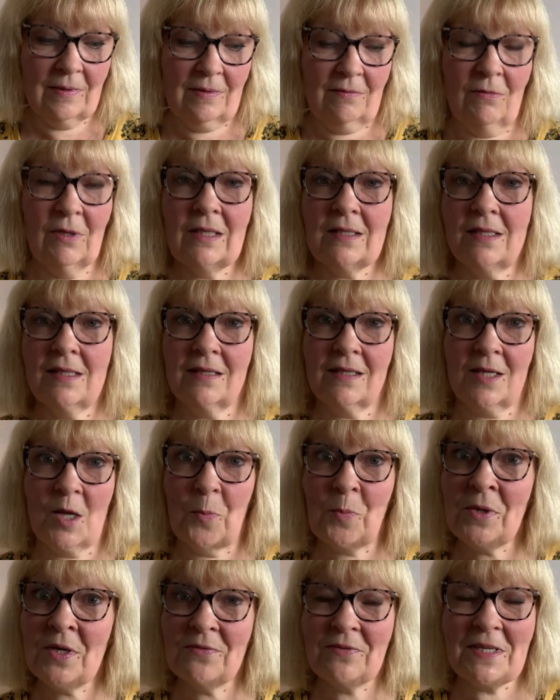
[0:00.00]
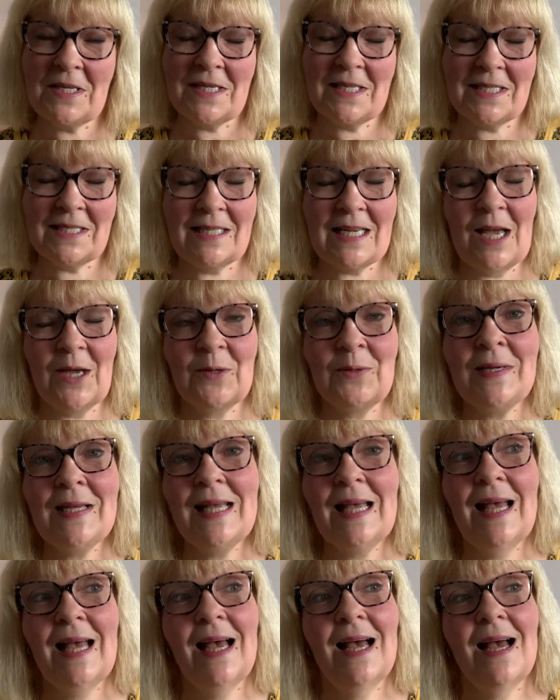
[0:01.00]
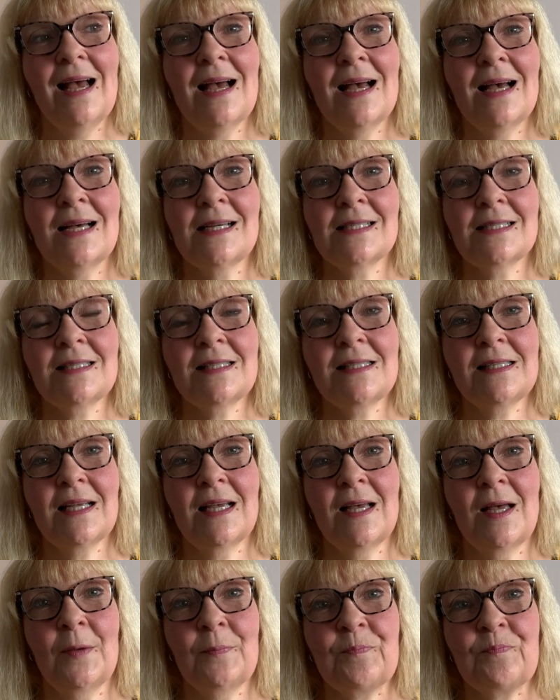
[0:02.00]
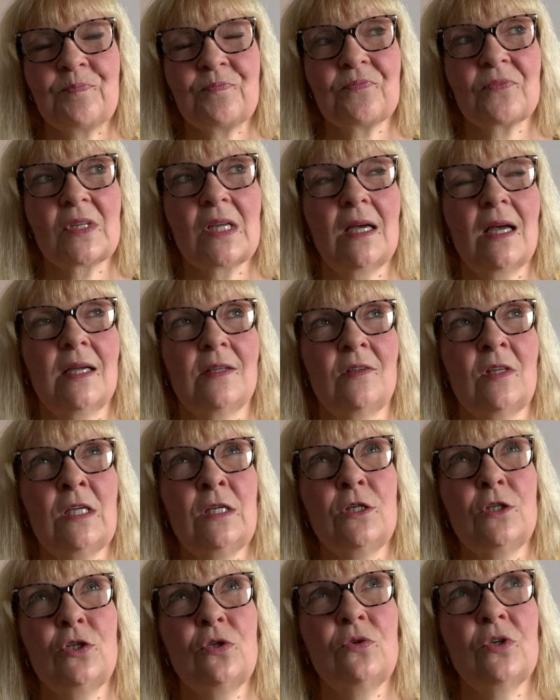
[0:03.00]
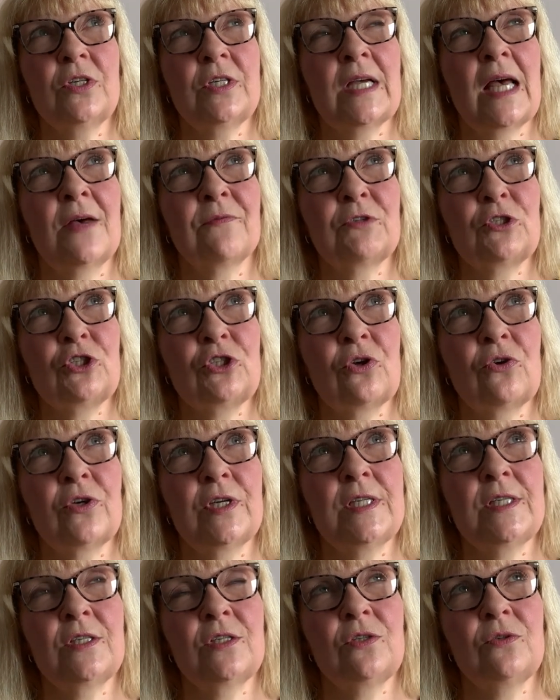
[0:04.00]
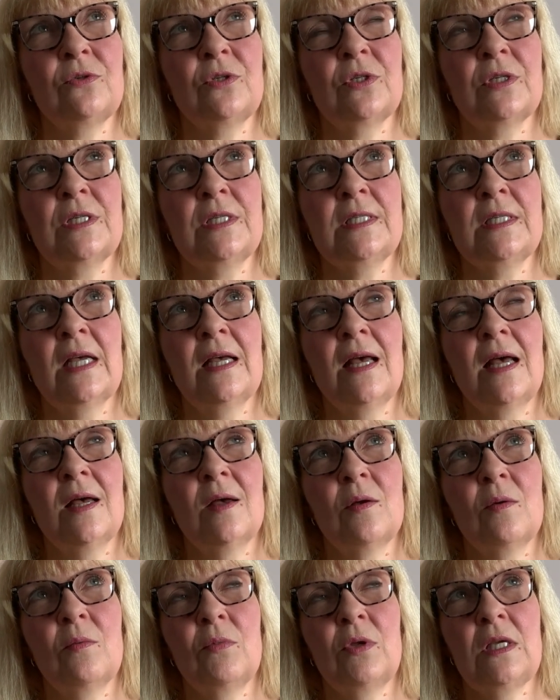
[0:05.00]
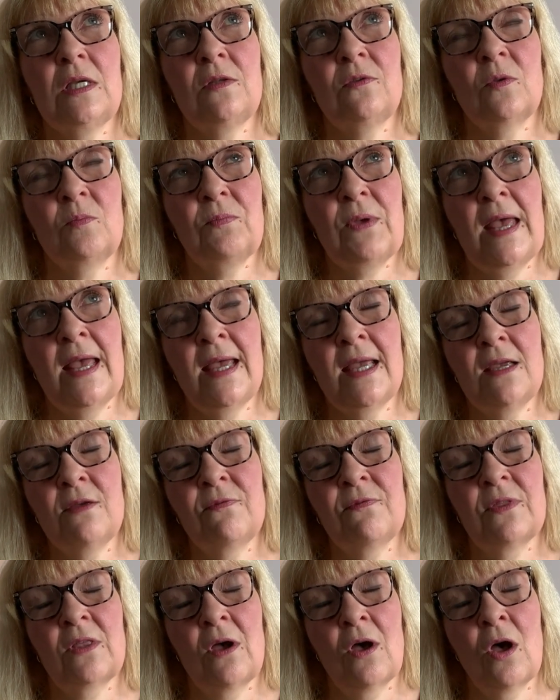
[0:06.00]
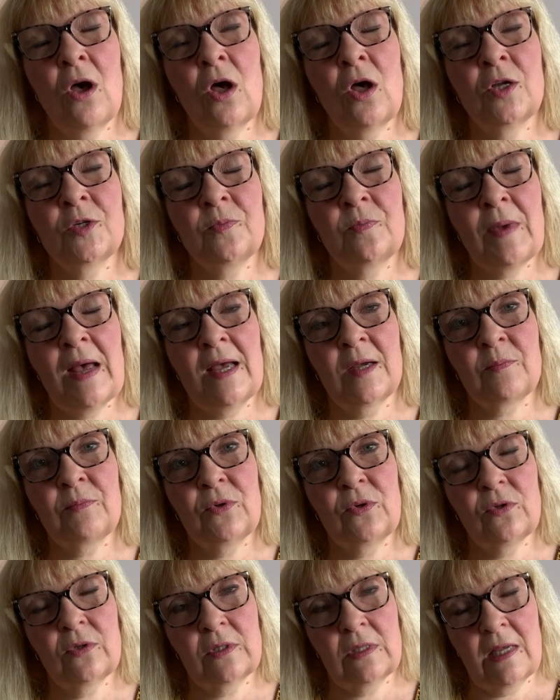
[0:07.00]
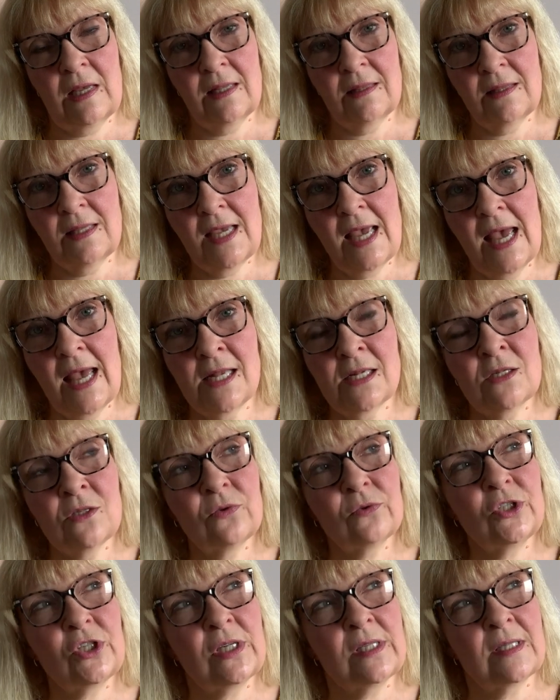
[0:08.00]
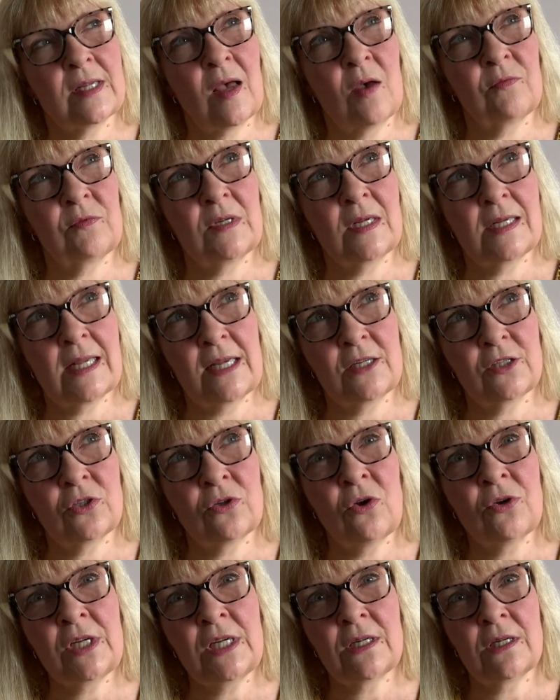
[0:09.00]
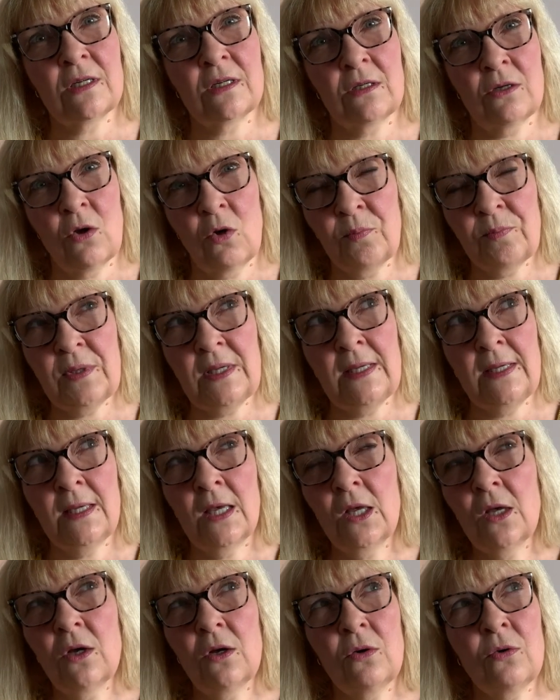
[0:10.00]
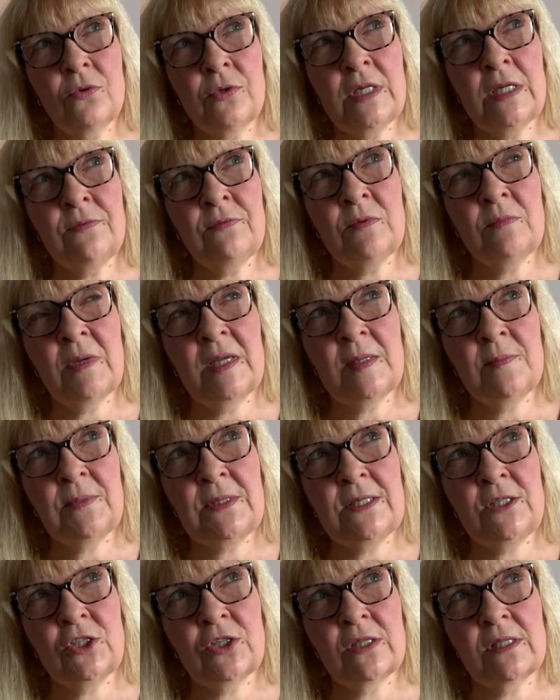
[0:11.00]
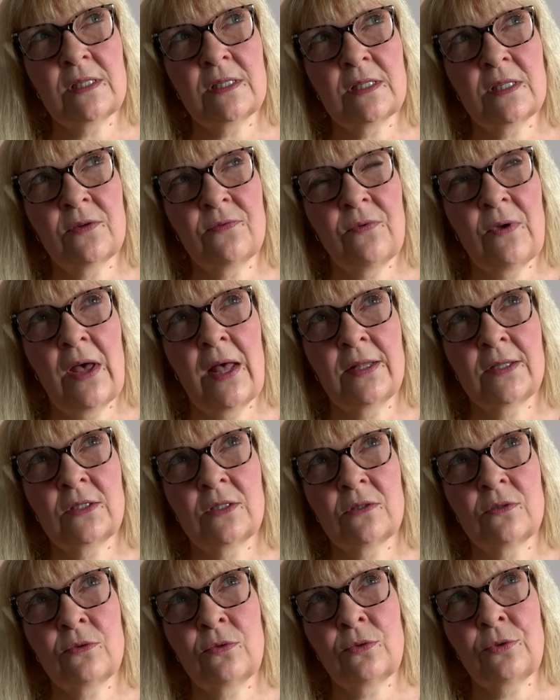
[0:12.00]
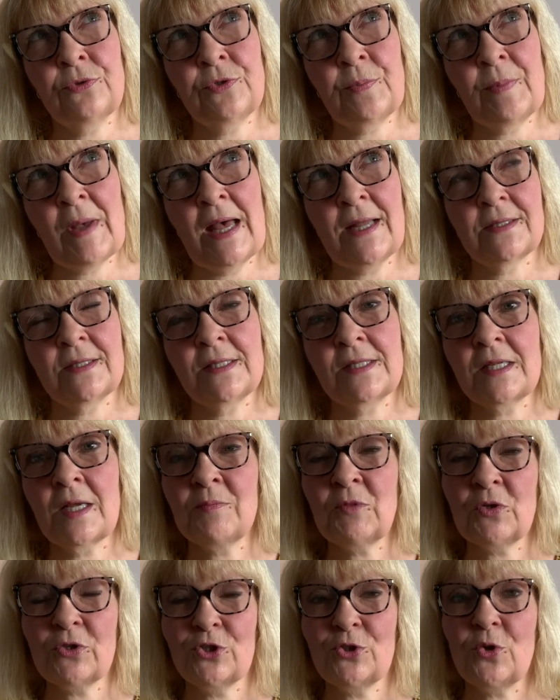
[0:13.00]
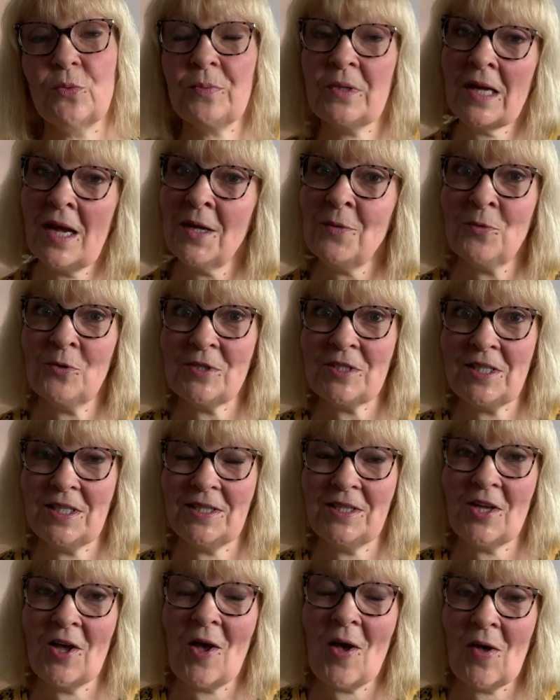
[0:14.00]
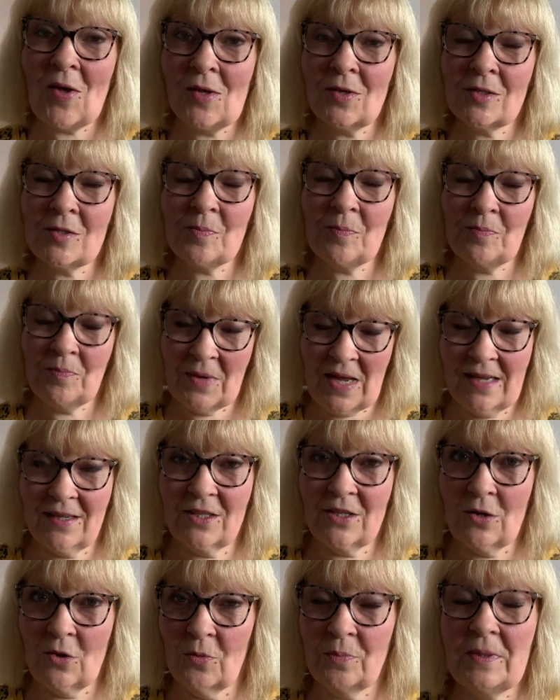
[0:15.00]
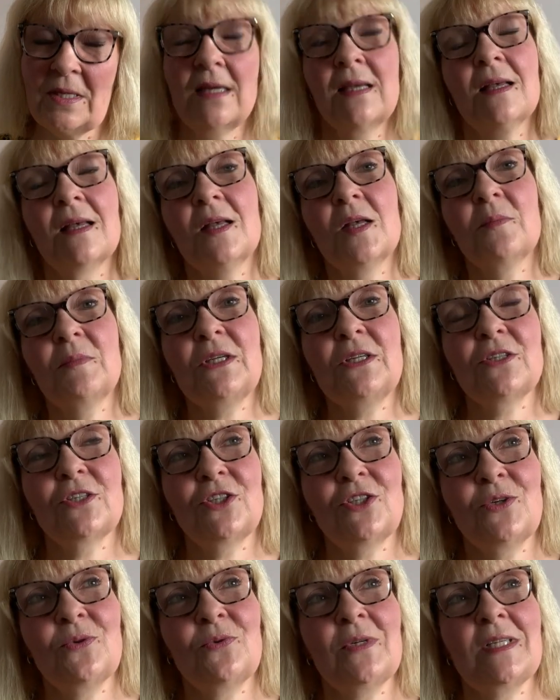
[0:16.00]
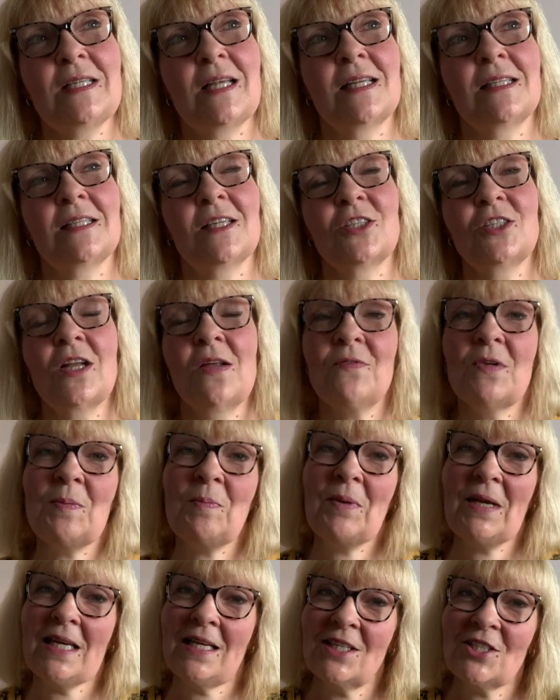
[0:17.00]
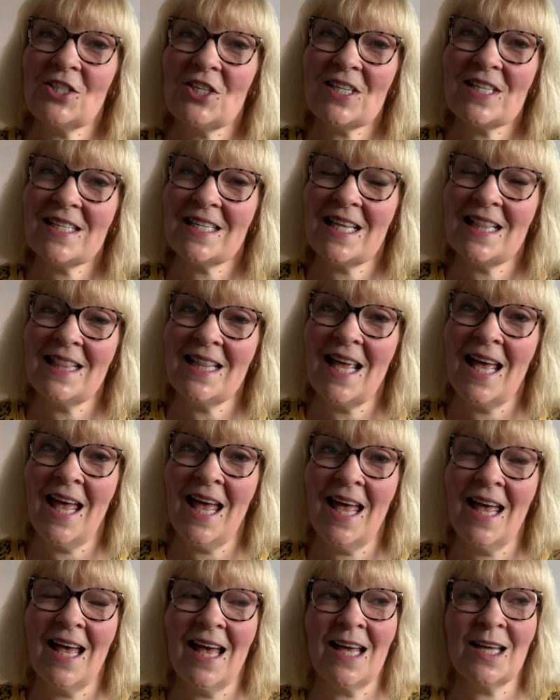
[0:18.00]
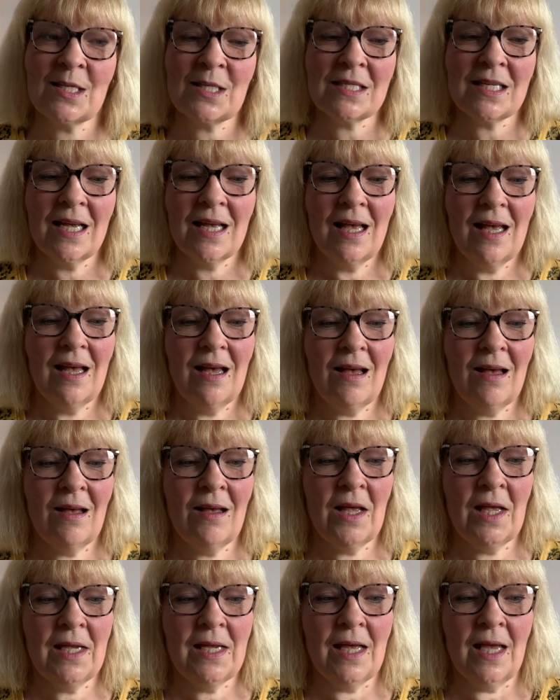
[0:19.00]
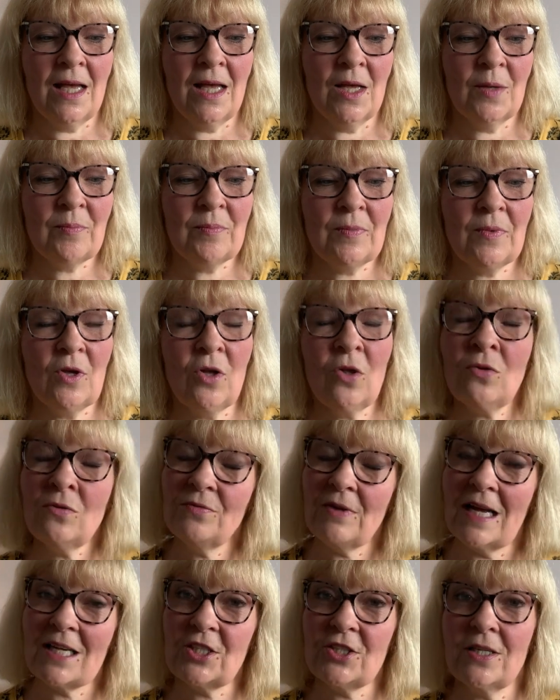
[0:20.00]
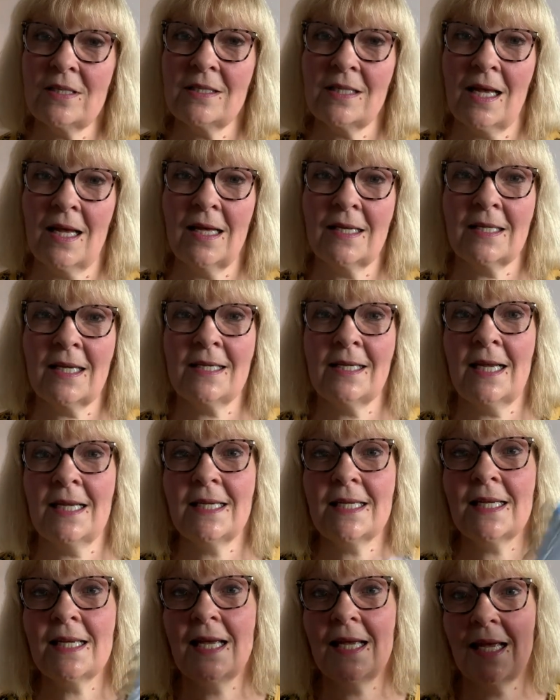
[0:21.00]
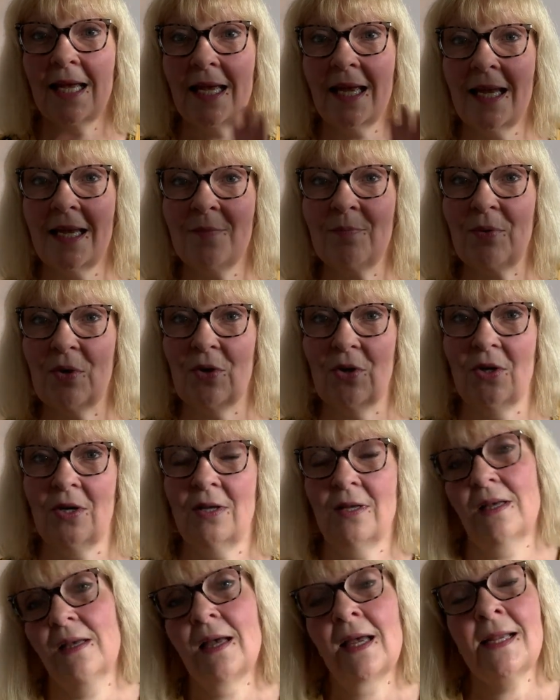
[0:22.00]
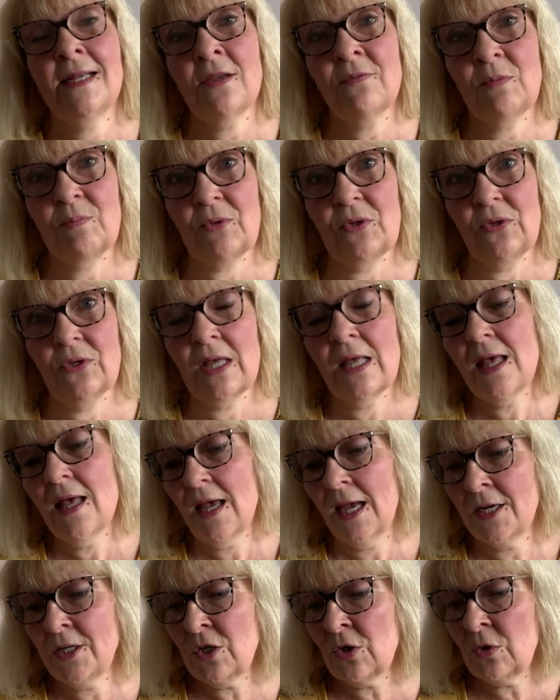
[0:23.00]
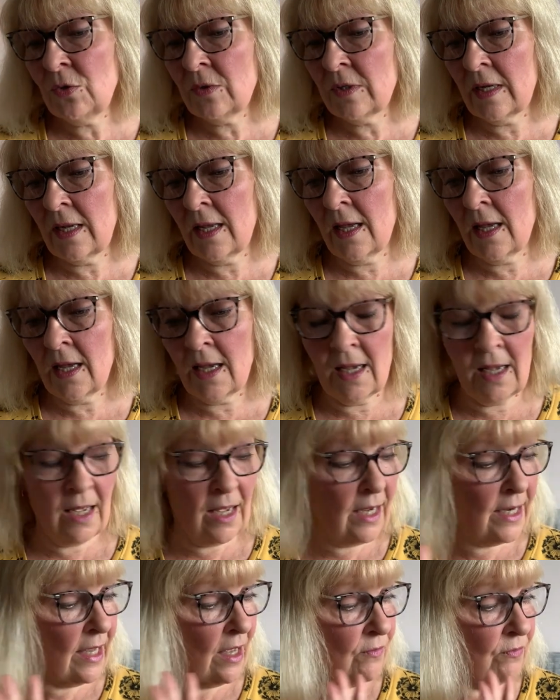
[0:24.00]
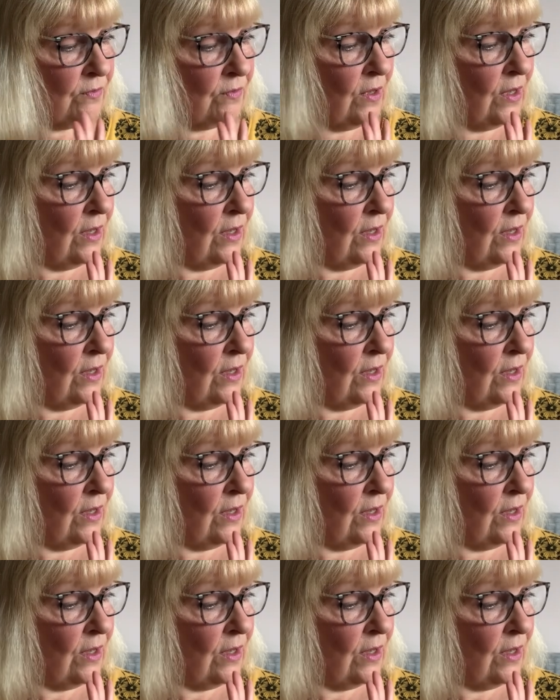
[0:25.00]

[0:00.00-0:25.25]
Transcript: well, a couple of years now. And I think you could have a choice. You could either pay for the hardback book at the end, or just have an electronic copy, or even maybe just have had all the patterns. I'm not sure, but I wanted the hardback copy because she always has such lovely pictures in there, and I am old-fashioned and I like a book. I love a book. I know I have